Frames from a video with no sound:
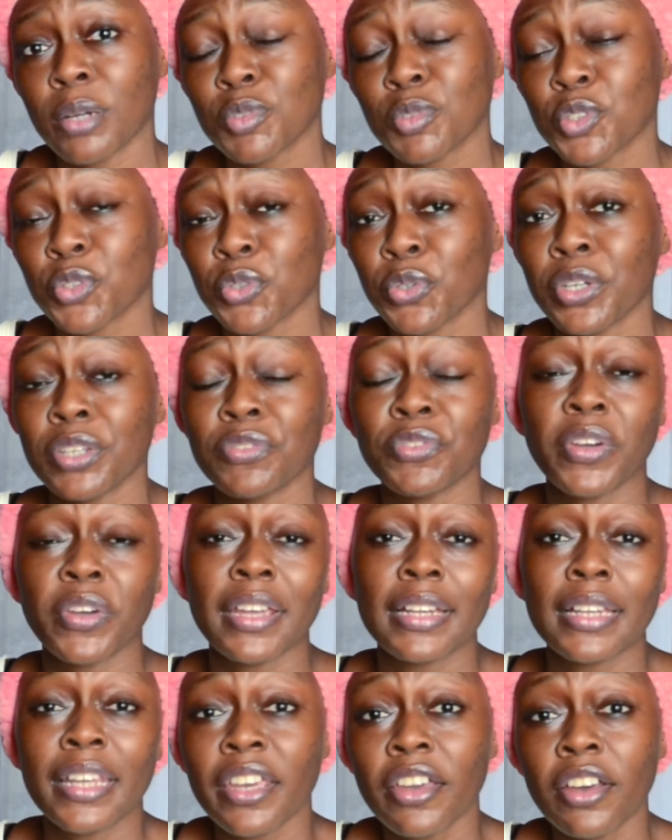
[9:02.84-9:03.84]
store if you're
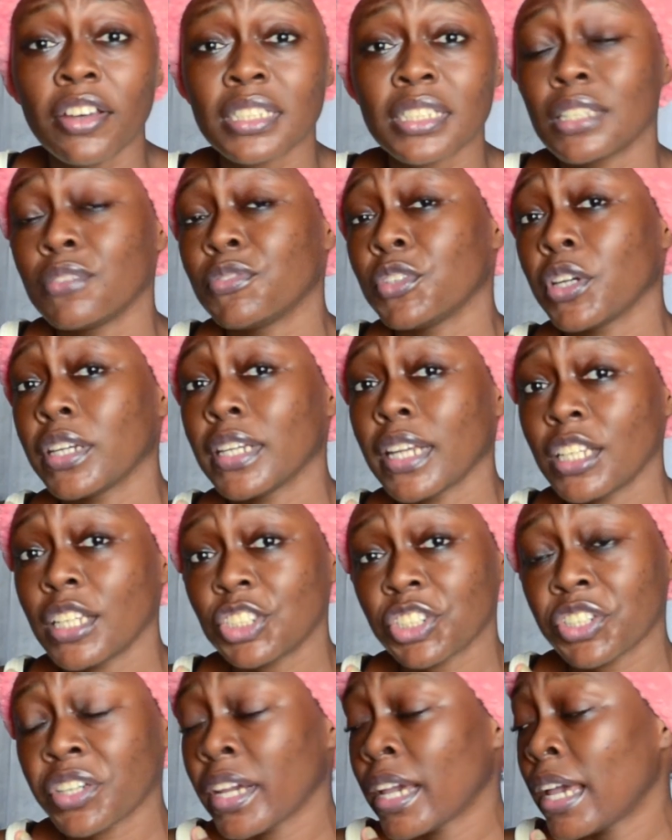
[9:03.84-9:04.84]
in Lagos, if you're in
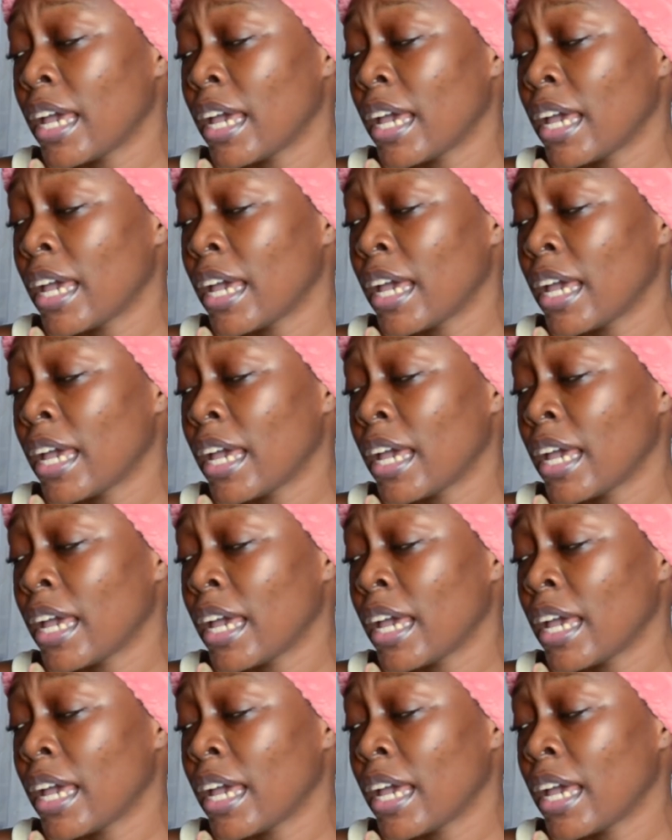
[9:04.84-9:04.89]
Nigeria,